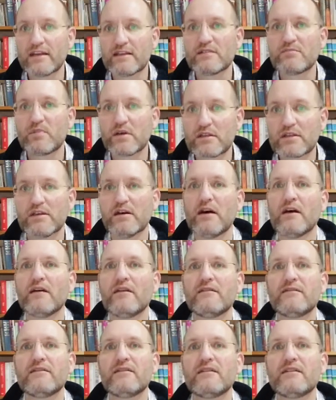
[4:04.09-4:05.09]
is bitter,
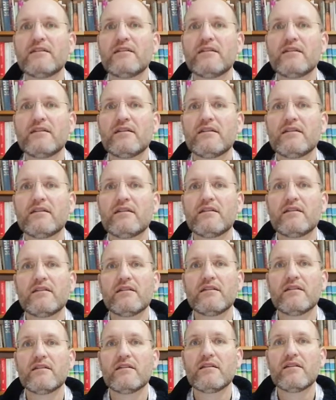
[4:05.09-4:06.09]

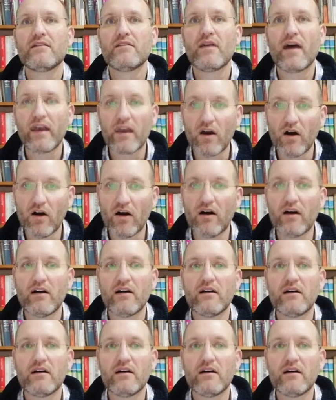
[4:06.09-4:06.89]
they are.